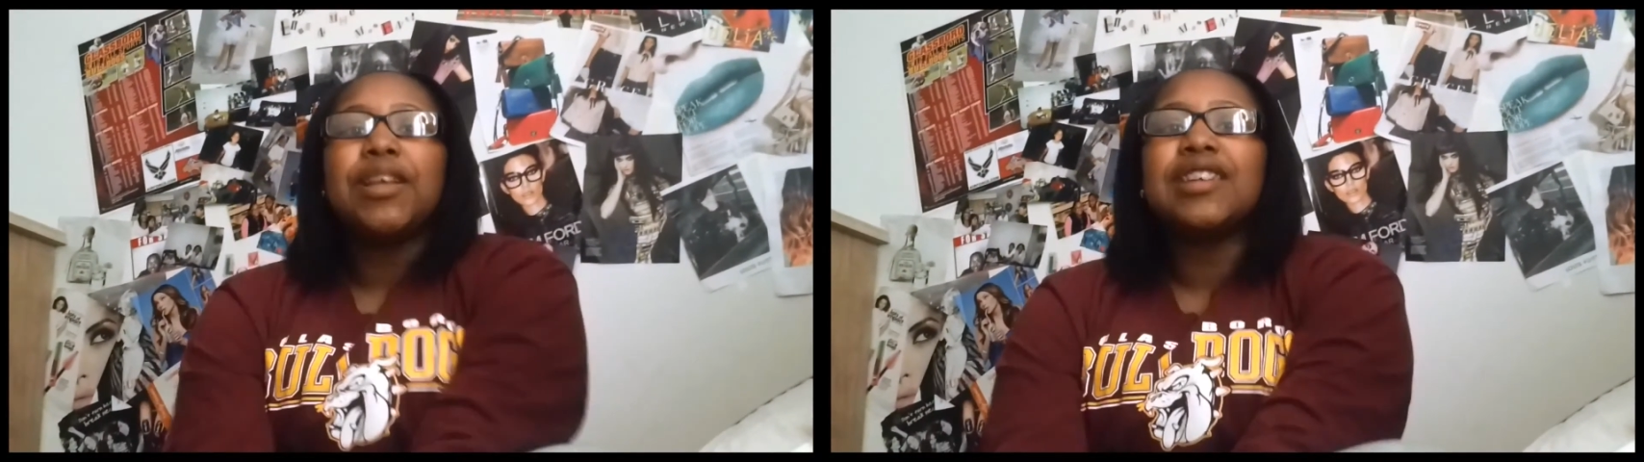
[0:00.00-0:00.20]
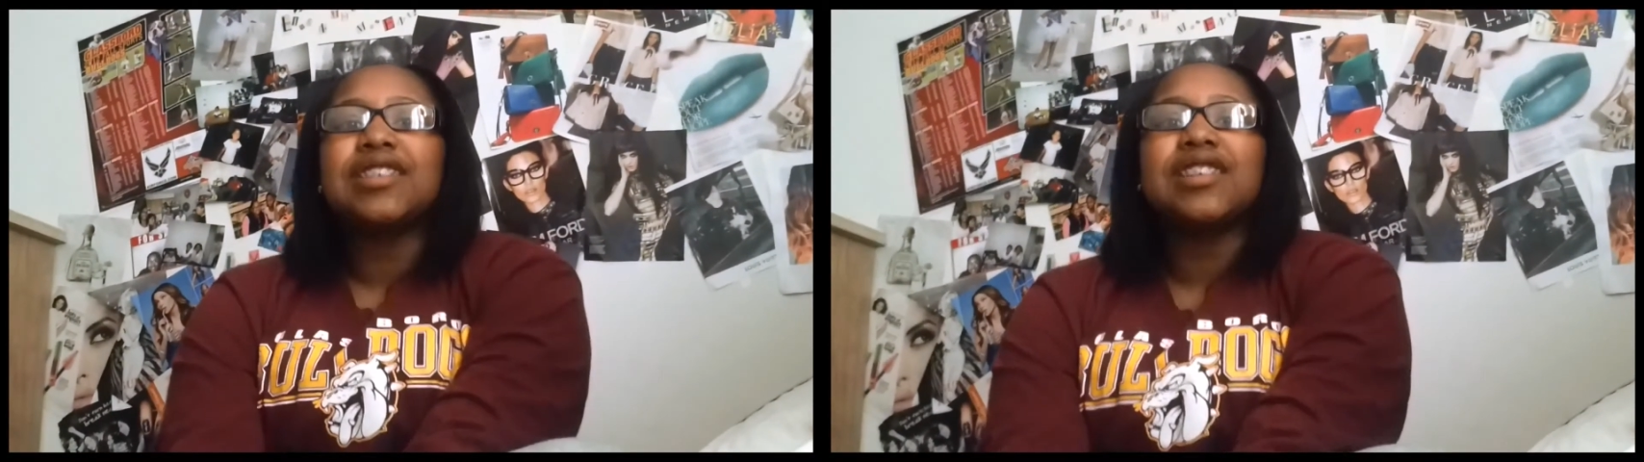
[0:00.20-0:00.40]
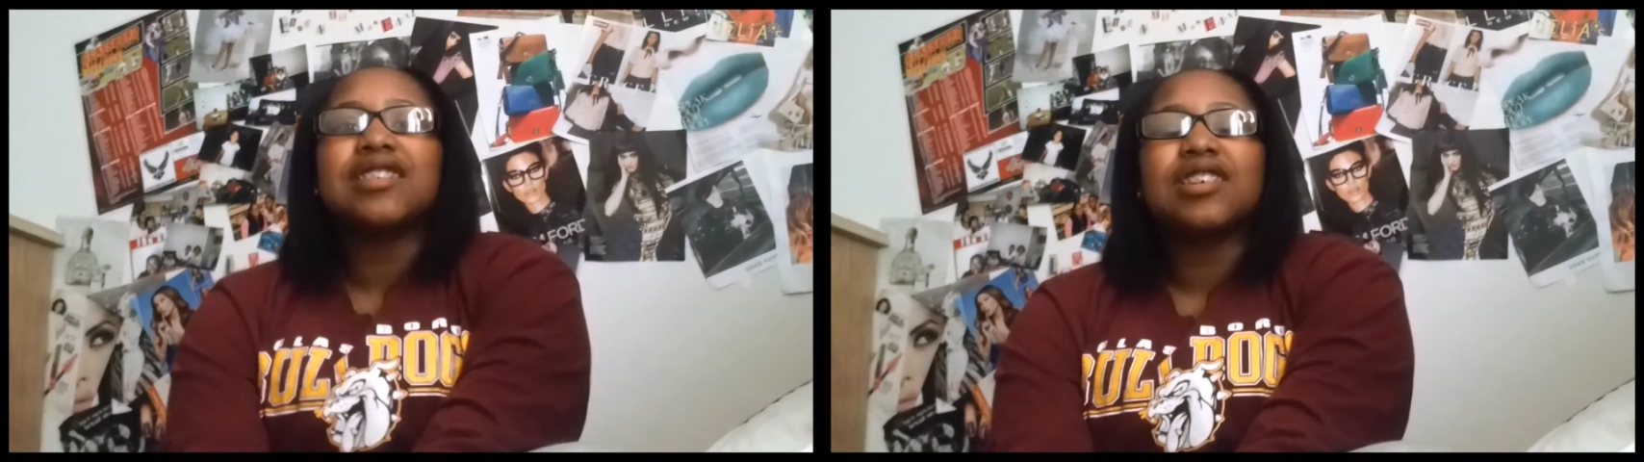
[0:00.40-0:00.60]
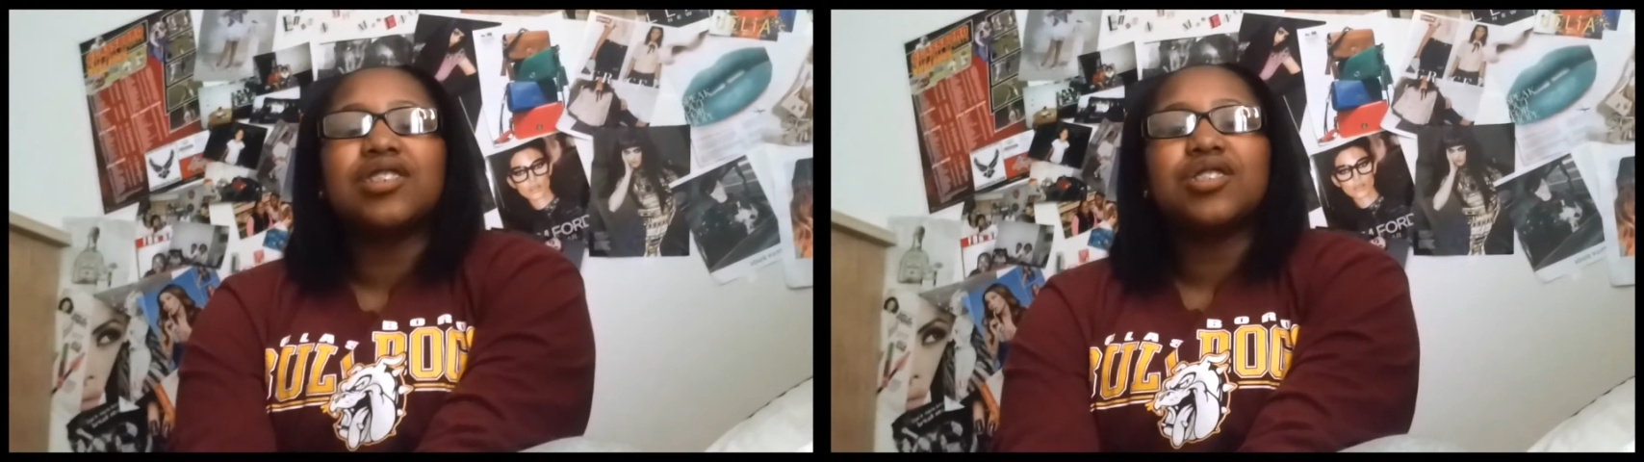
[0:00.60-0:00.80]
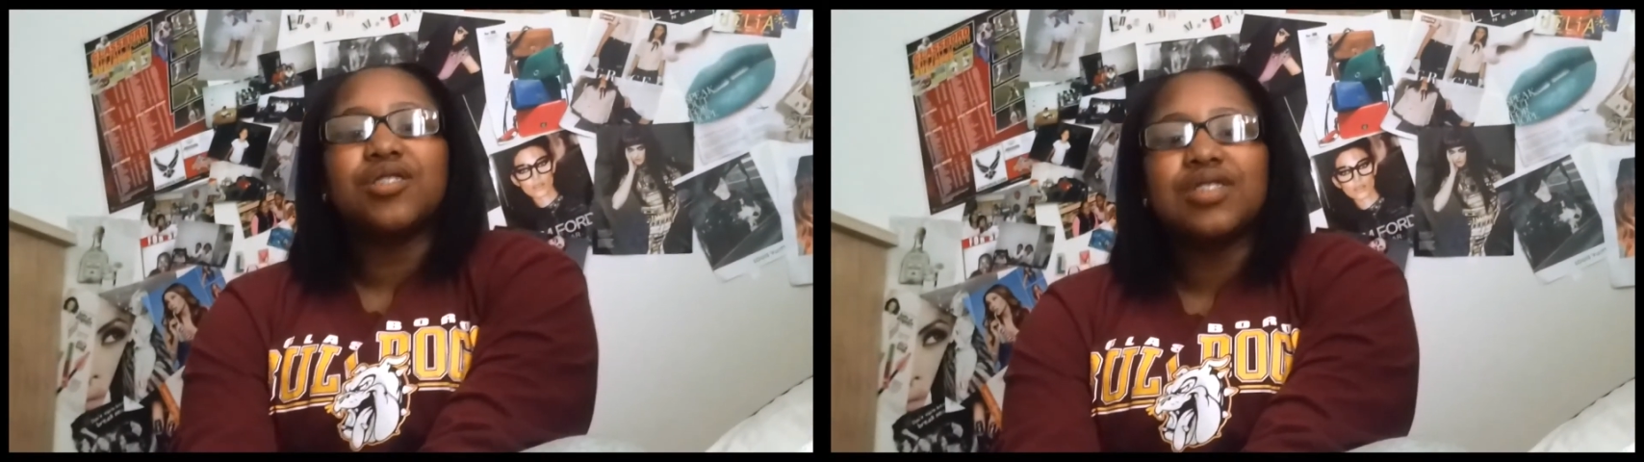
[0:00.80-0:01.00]
because it is the
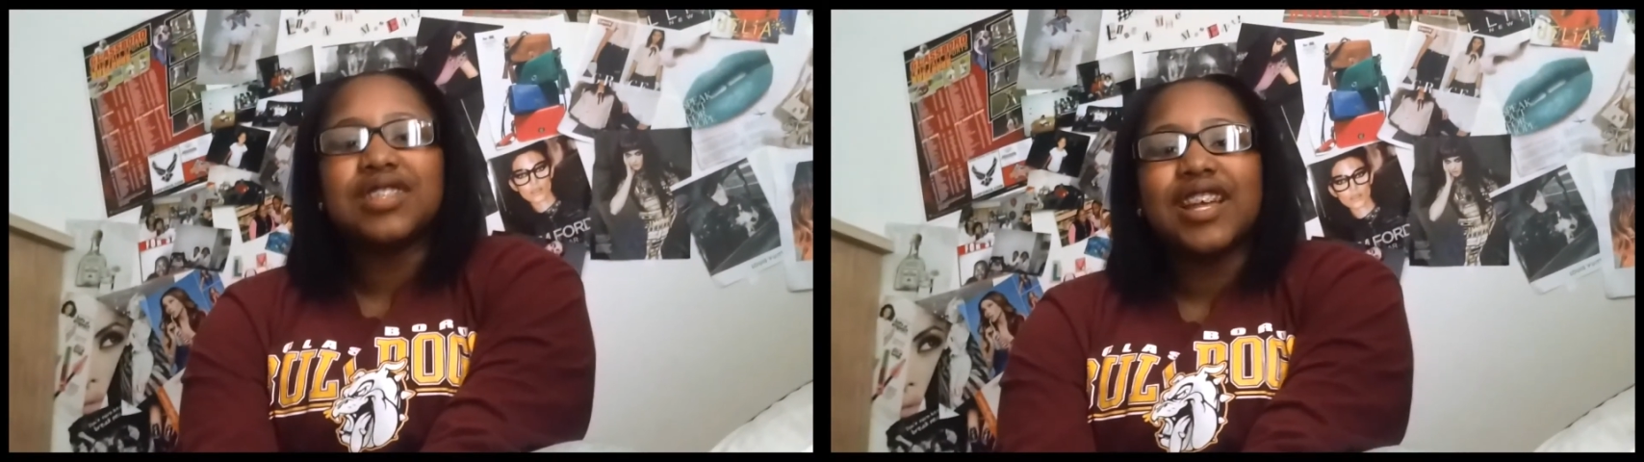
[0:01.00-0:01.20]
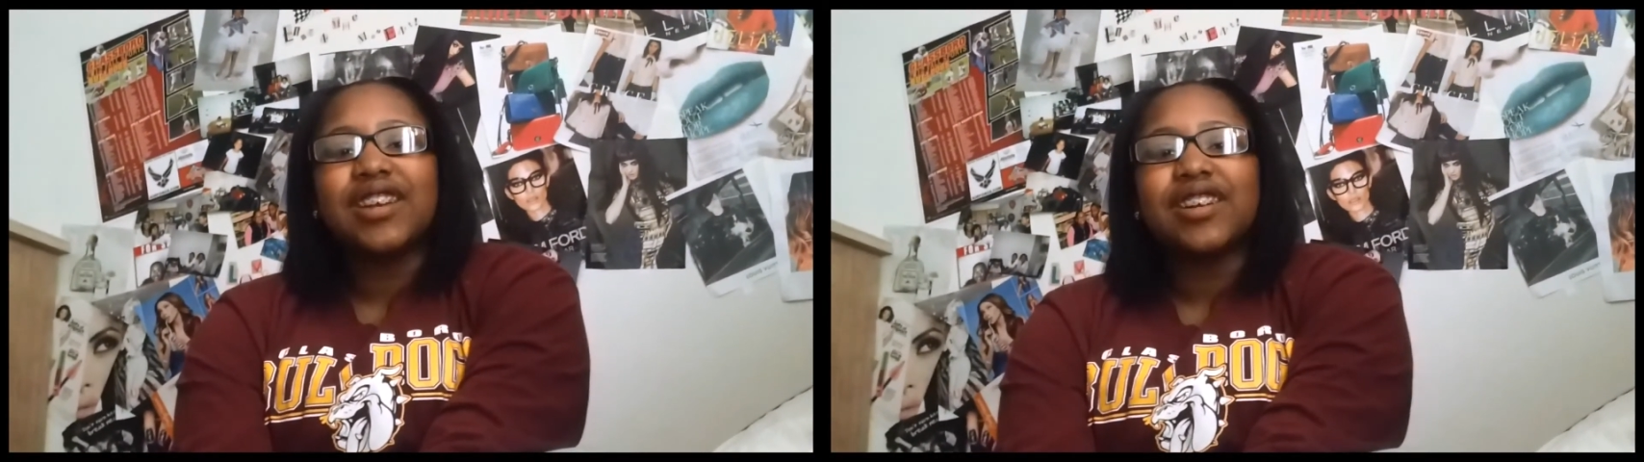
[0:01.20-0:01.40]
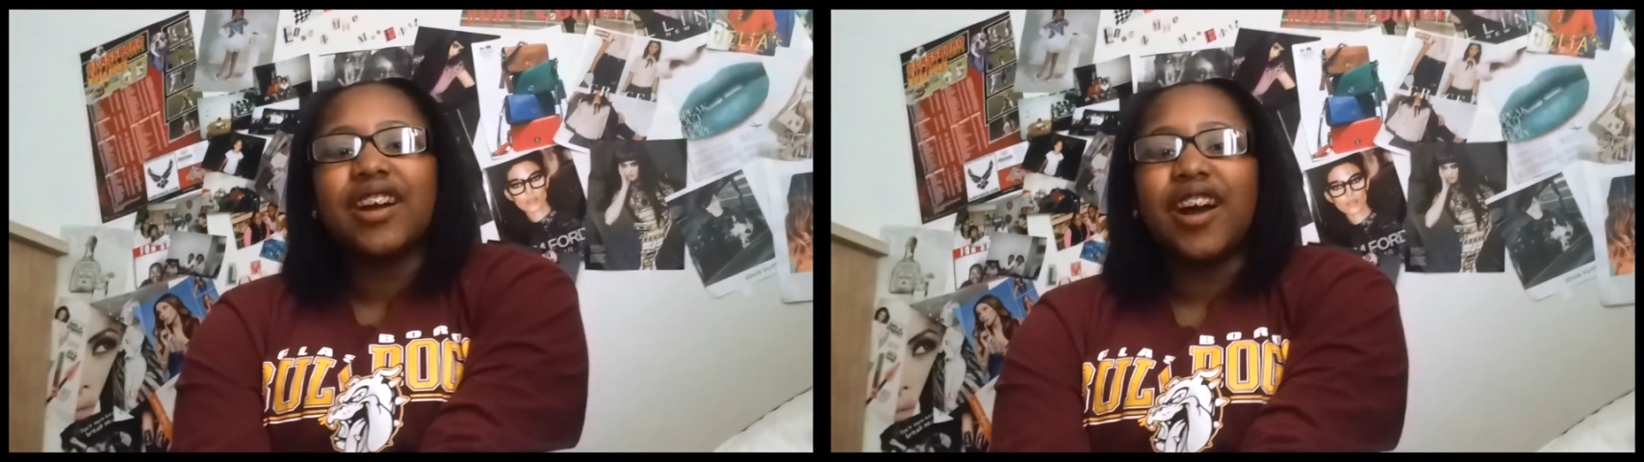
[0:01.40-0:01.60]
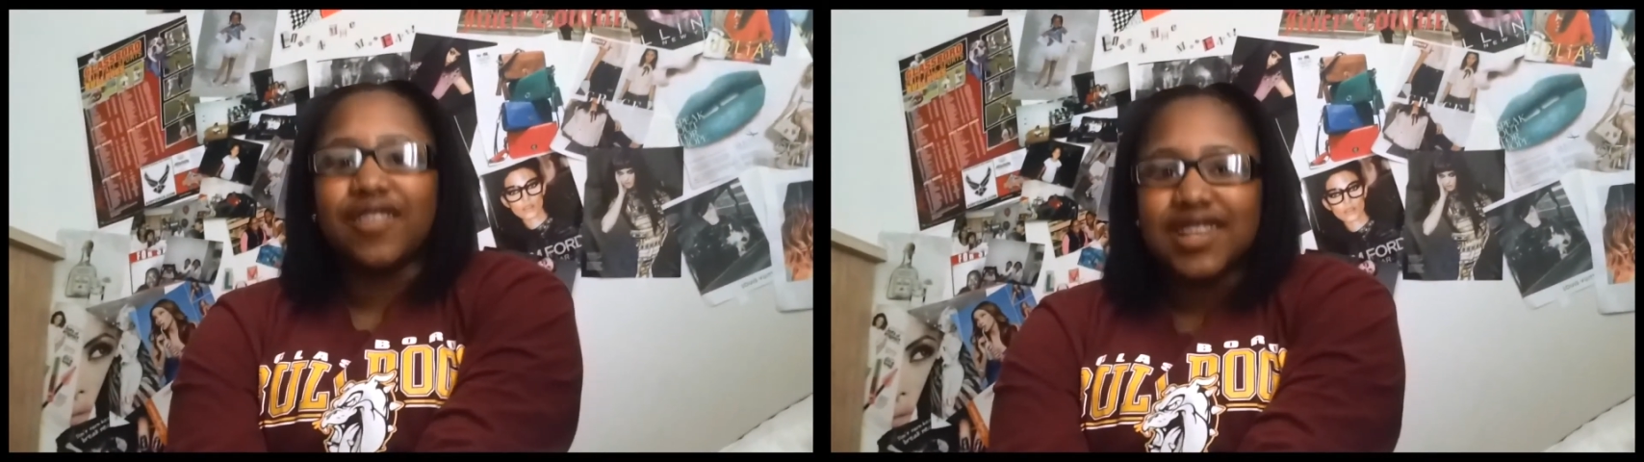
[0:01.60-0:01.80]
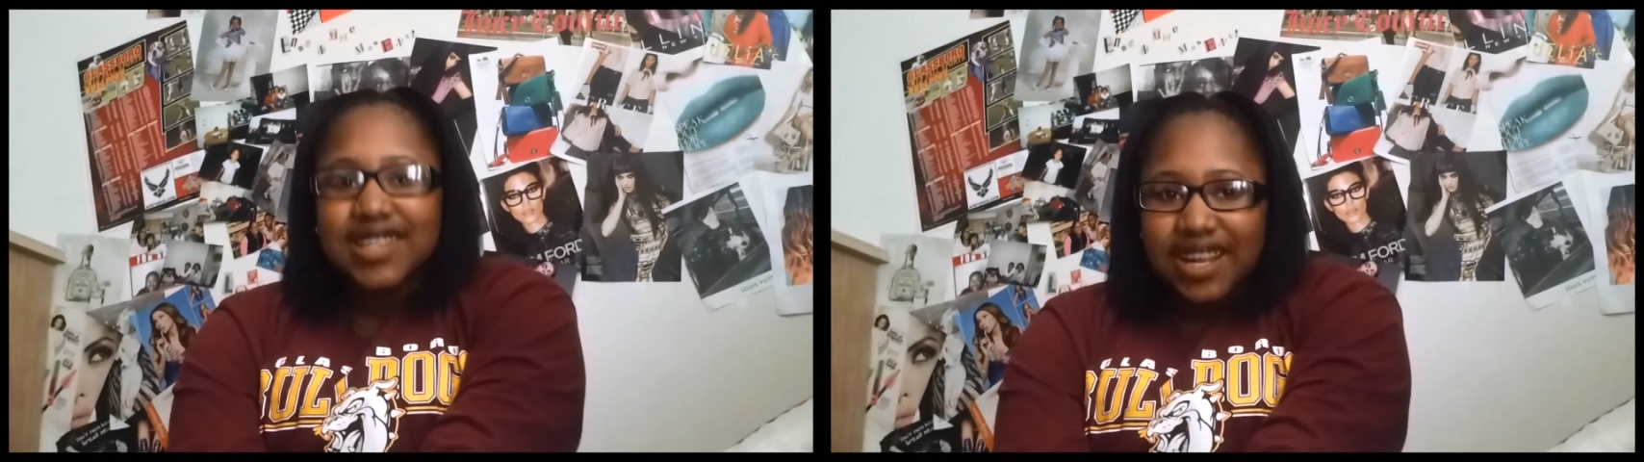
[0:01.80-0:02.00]
control center
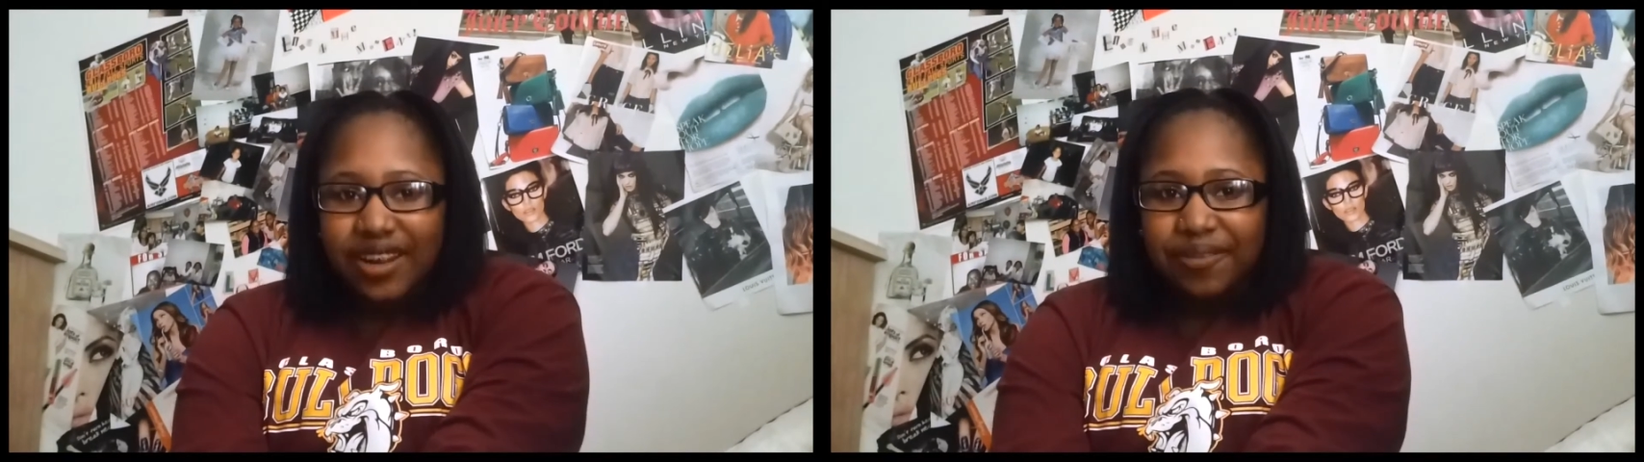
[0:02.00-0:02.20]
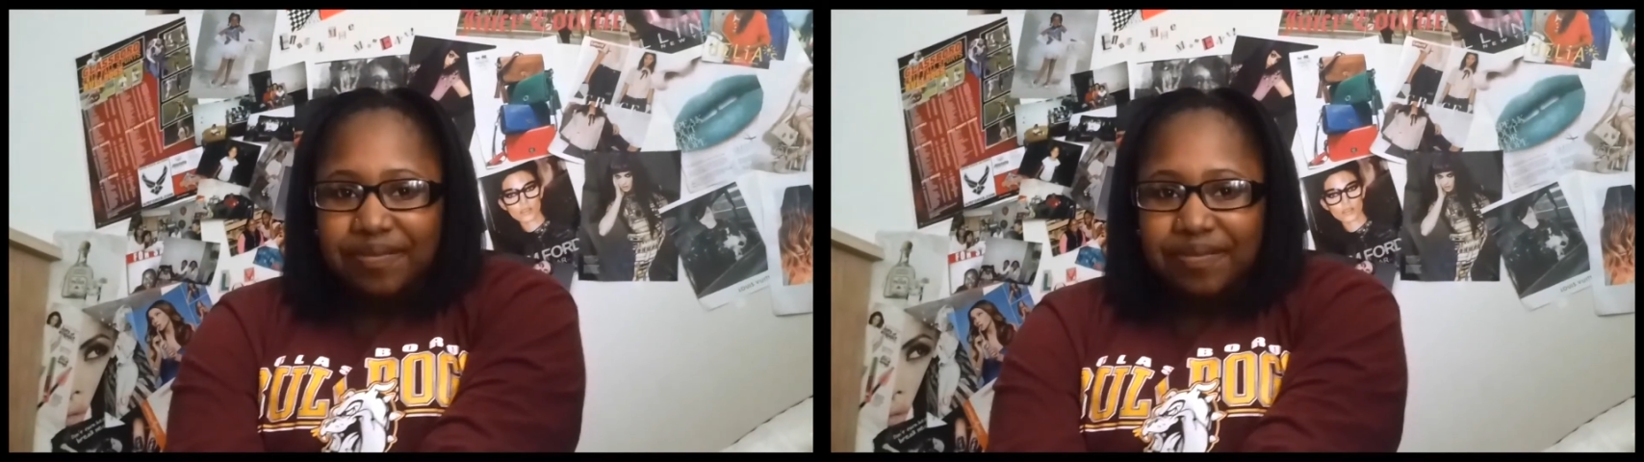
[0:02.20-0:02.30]
of the cell